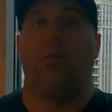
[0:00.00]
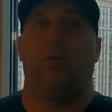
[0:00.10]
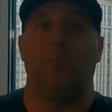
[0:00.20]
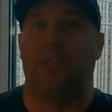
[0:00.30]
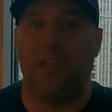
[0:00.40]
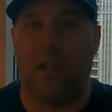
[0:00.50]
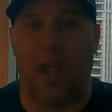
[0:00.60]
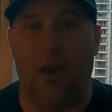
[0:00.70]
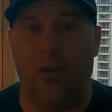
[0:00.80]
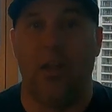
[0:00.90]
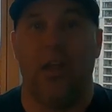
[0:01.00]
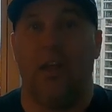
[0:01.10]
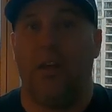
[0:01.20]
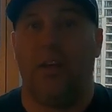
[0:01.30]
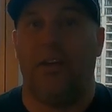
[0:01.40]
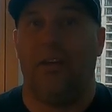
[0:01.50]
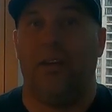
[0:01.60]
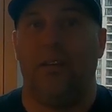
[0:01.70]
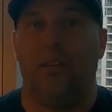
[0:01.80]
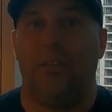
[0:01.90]
you are missing out.
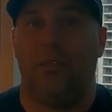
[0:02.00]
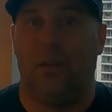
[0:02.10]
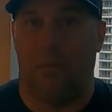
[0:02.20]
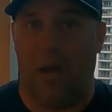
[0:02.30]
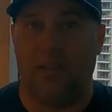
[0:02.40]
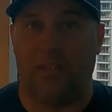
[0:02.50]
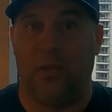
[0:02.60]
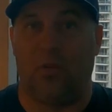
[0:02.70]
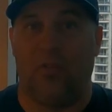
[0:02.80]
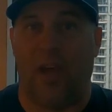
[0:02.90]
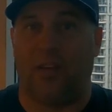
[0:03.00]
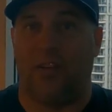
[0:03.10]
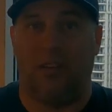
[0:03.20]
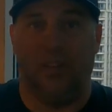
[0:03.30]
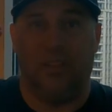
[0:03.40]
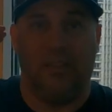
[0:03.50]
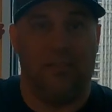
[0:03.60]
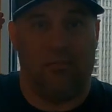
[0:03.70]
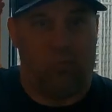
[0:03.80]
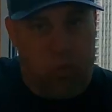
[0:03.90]
So my stoke factor
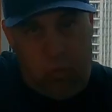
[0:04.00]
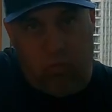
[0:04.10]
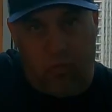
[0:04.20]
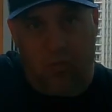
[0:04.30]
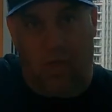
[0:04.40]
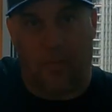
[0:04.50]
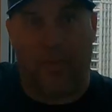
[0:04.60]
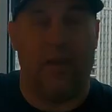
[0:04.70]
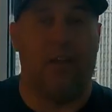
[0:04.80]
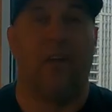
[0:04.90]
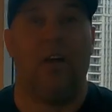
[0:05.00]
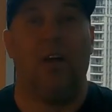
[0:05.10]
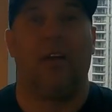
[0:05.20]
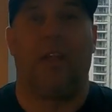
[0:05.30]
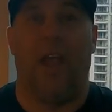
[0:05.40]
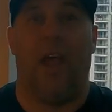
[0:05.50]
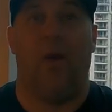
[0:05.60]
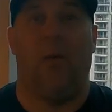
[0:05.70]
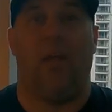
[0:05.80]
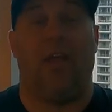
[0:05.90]
is up here.
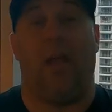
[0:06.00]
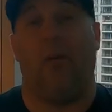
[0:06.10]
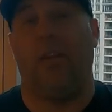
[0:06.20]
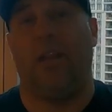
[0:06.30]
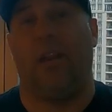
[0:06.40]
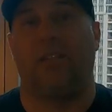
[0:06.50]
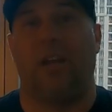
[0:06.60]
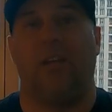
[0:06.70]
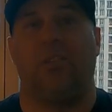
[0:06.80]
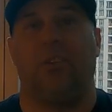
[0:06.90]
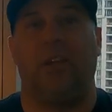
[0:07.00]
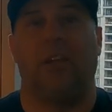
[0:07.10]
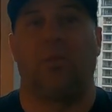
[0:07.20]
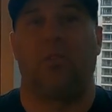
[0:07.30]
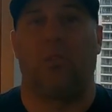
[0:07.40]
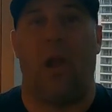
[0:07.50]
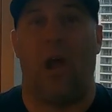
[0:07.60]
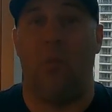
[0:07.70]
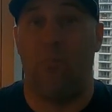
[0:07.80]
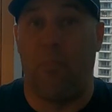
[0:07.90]
Can't wait to get outside and show you guys what's
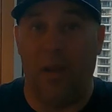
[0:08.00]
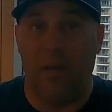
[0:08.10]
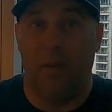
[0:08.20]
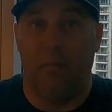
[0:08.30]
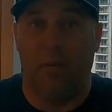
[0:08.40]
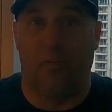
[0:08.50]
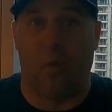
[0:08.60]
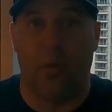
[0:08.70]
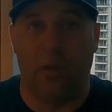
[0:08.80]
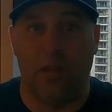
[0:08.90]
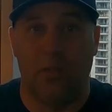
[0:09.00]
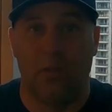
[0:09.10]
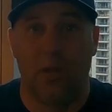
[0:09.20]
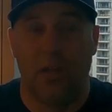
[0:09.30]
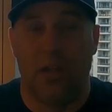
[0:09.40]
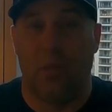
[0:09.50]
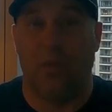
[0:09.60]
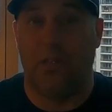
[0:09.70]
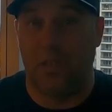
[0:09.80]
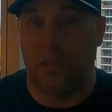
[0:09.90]
around. But before we do, we
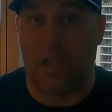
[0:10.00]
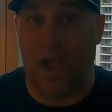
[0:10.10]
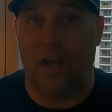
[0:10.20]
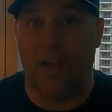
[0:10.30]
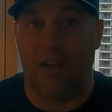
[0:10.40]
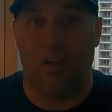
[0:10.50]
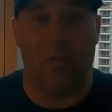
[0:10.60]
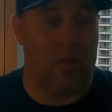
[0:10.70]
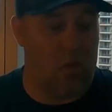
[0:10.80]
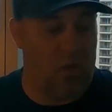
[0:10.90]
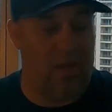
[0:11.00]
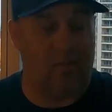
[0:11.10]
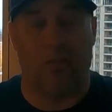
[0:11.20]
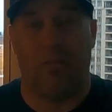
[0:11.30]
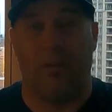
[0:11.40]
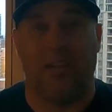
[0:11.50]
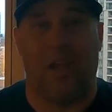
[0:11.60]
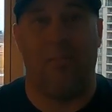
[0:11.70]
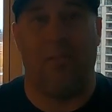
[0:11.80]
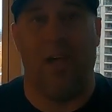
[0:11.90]
just got here and we only have a little bit of
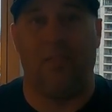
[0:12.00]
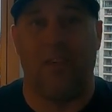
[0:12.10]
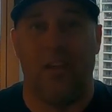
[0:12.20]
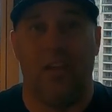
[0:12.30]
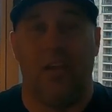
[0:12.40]
time left,